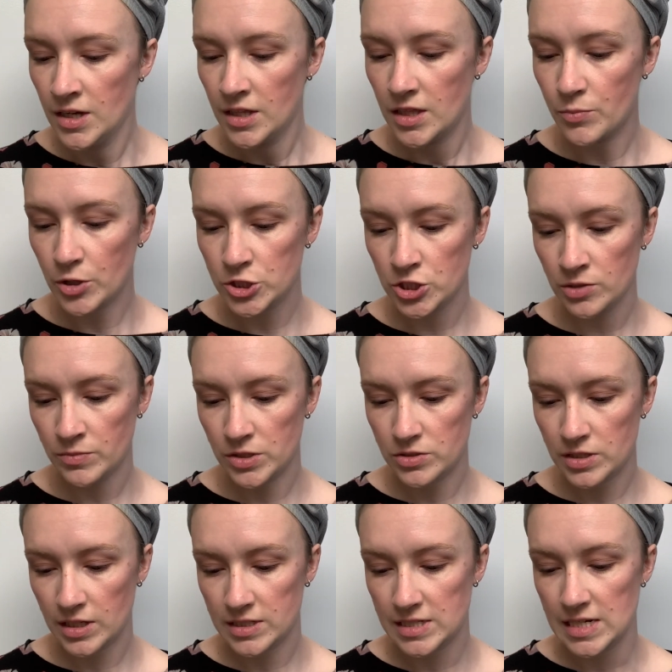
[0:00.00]
The brush that I'm
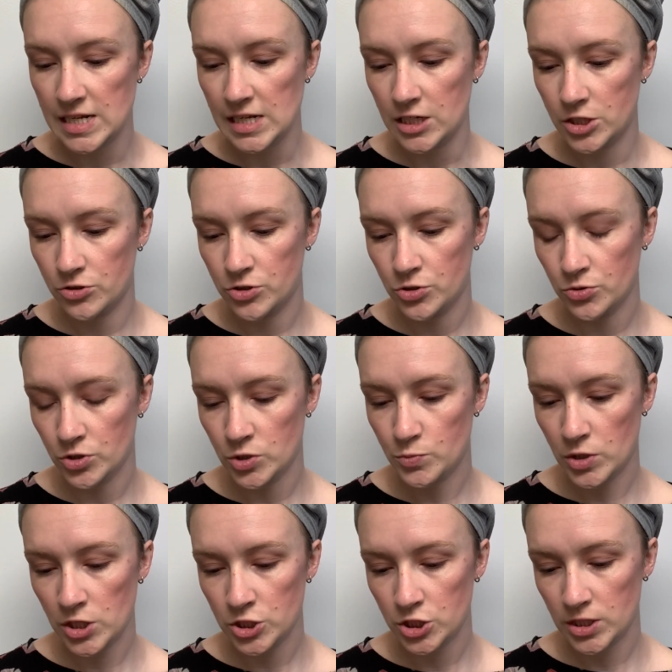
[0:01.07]
using is an Eco Tools
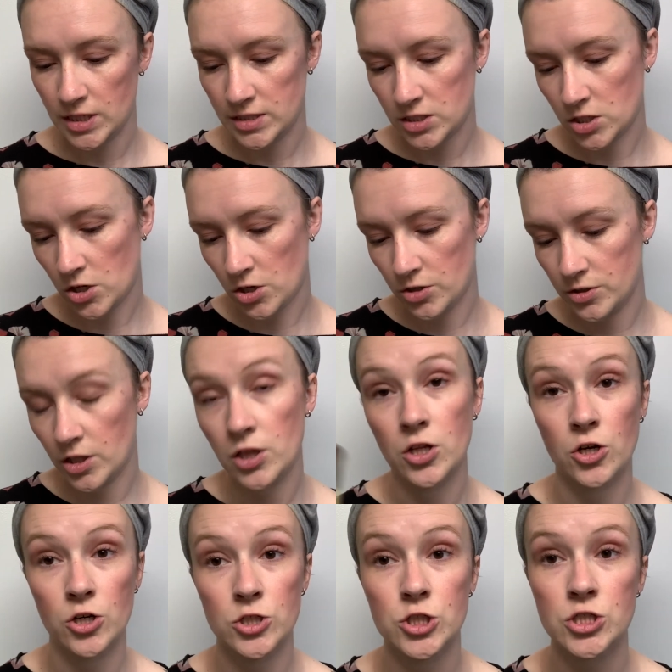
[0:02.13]
brush, and it's called the
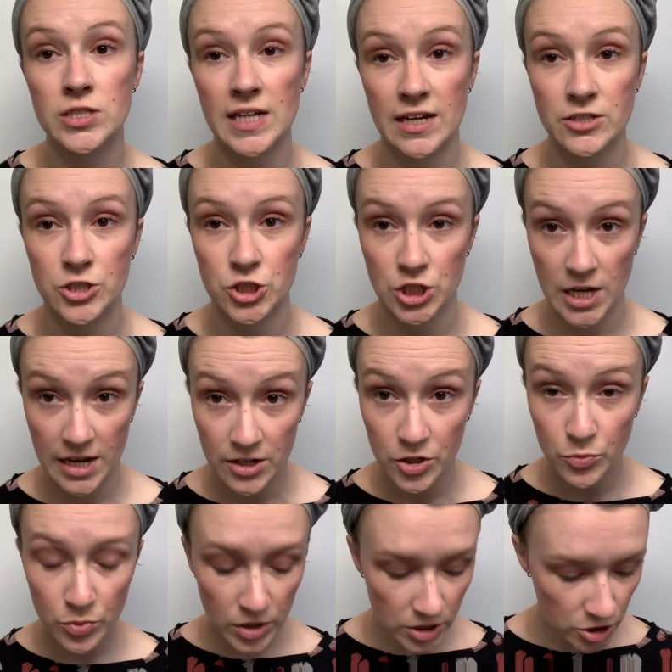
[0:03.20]
Large Shadow
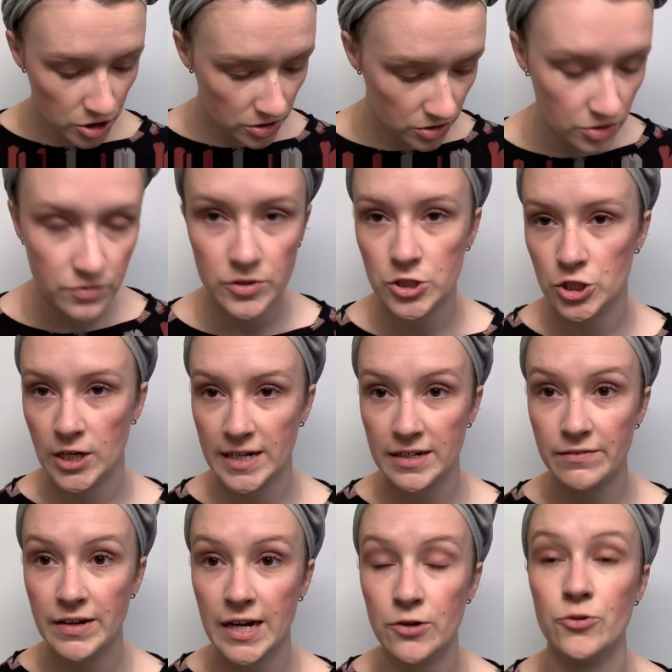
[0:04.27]
Brush. So if you're trying to
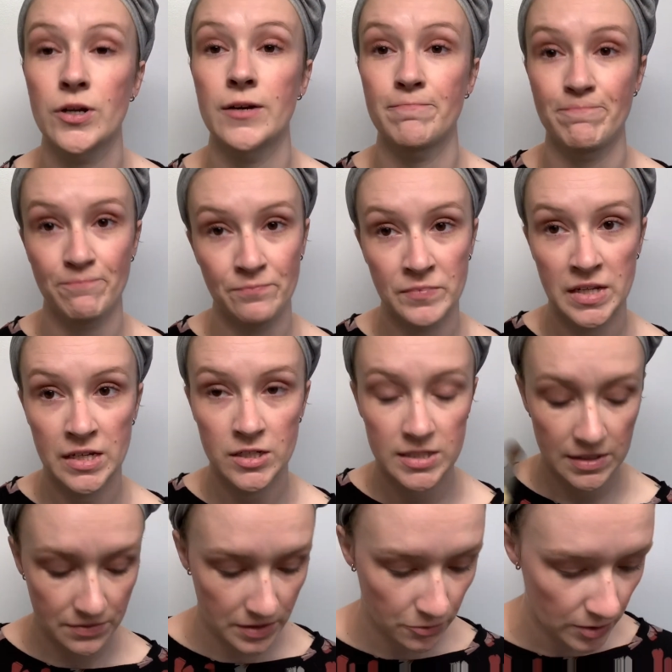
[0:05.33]
find one,
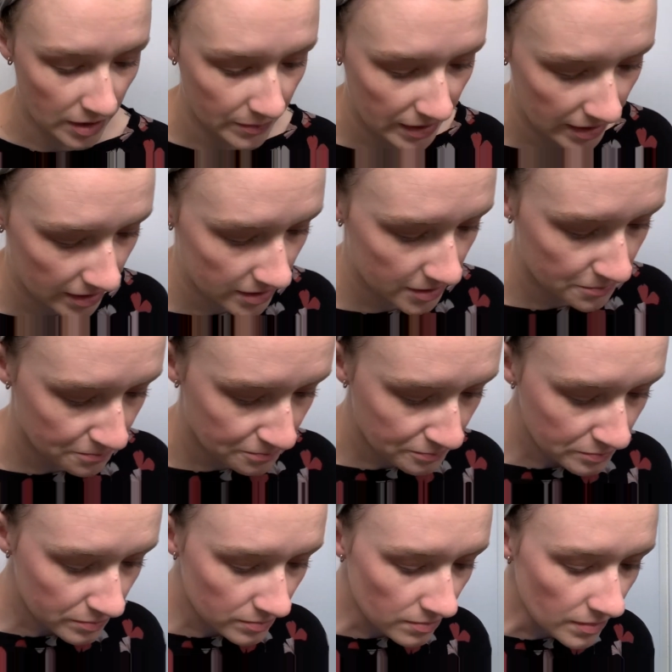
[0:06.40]
definitely recommend this.
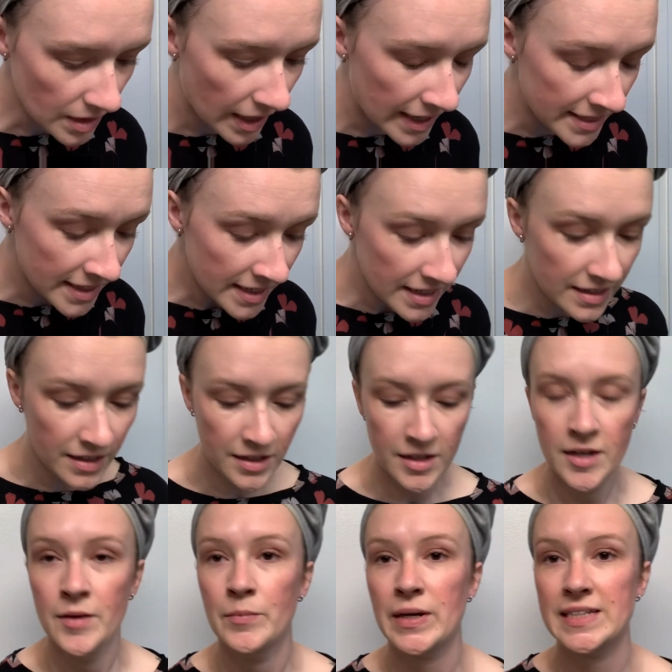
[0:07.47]
And then
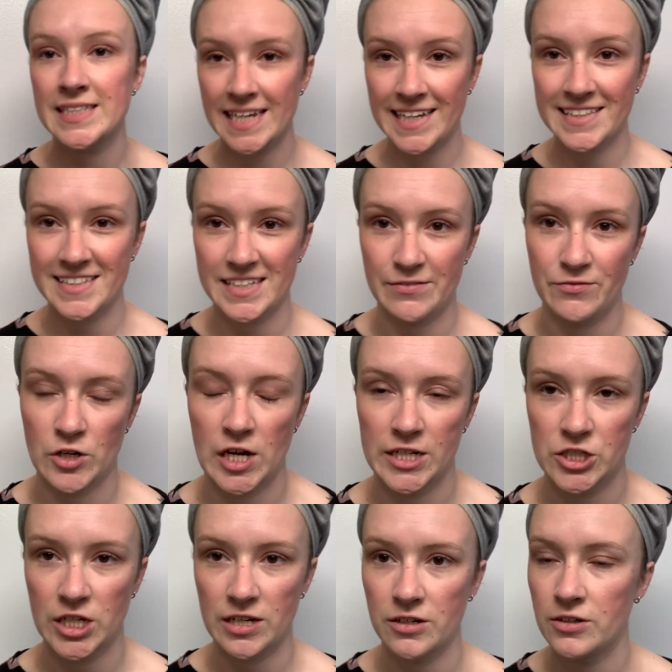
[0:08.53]
my second step for
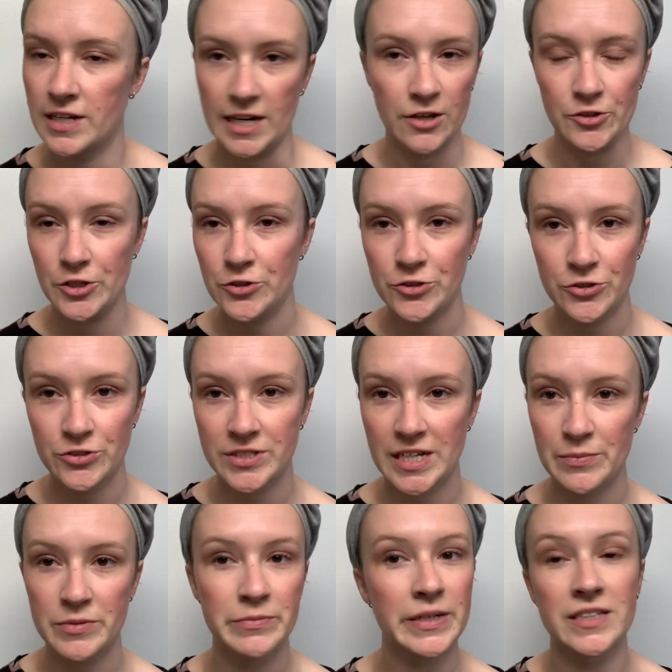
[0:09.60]
eyeshadow, and I only do 2
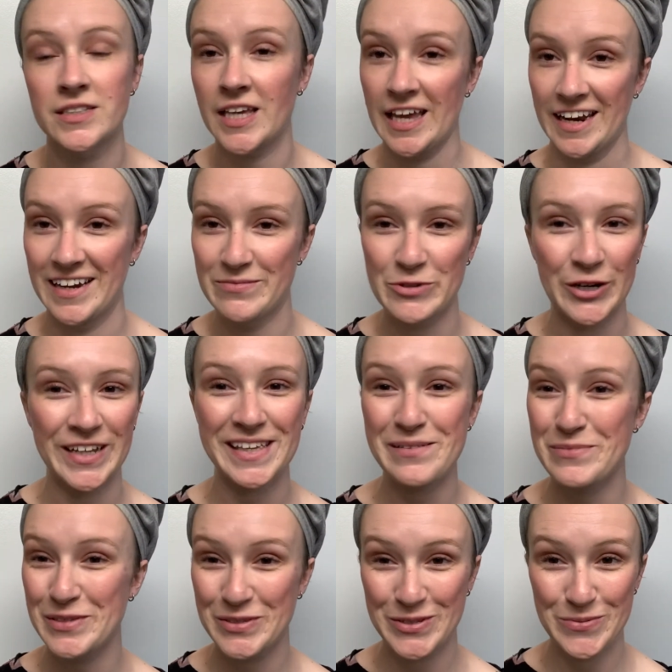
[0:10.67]
steps because again, I'm trying to keep
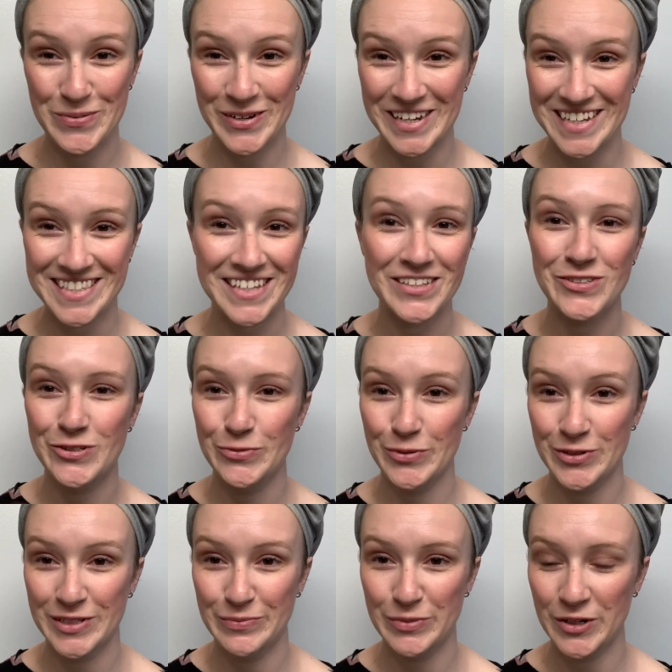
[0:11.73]
it super easy, super
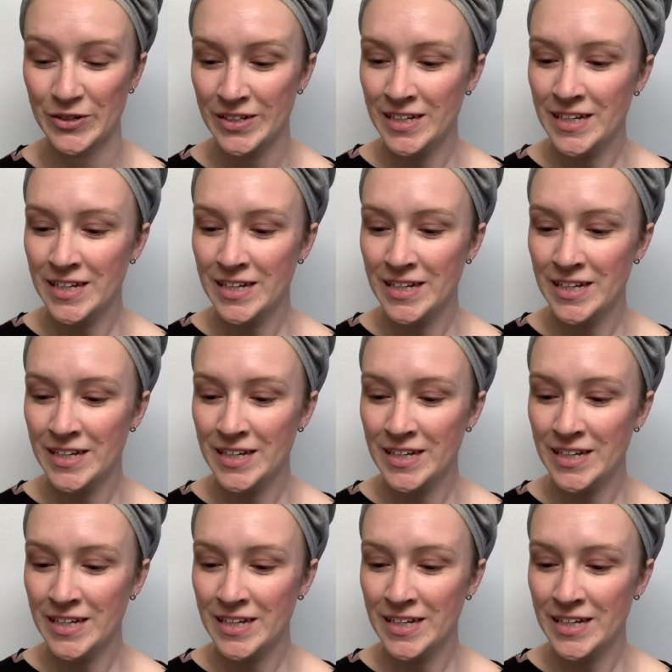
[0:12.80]
simple.